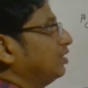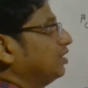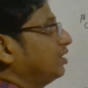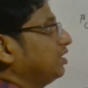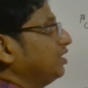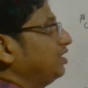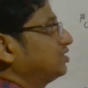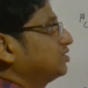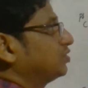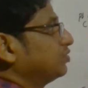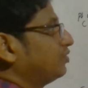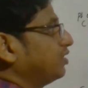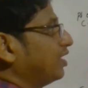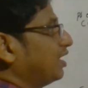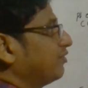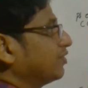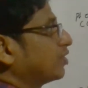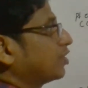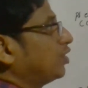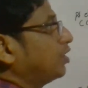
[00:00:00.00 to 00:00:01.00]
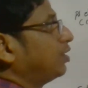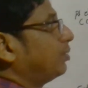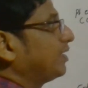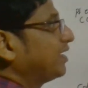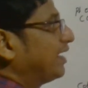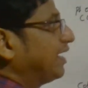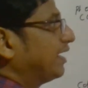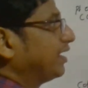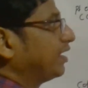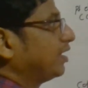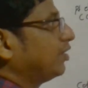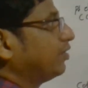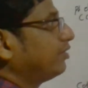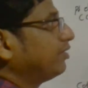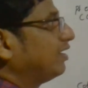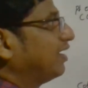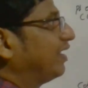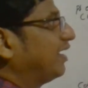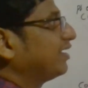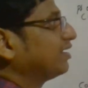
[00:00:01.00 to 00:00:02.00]
it should have a common
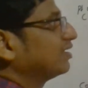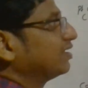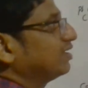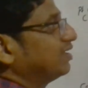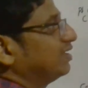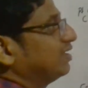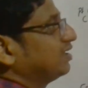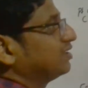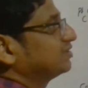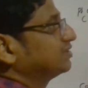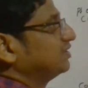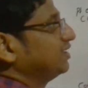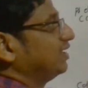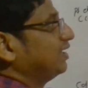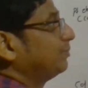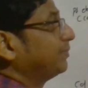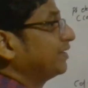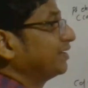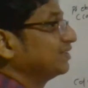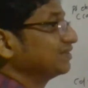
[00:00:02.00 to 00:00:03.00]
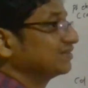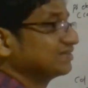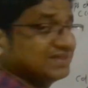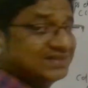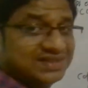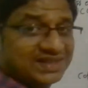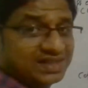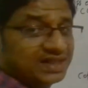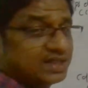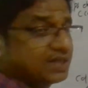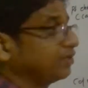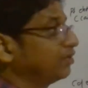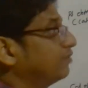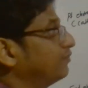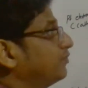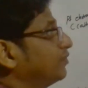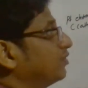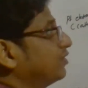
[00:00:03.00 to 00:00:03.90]
anion, like here Cl minus is the anion for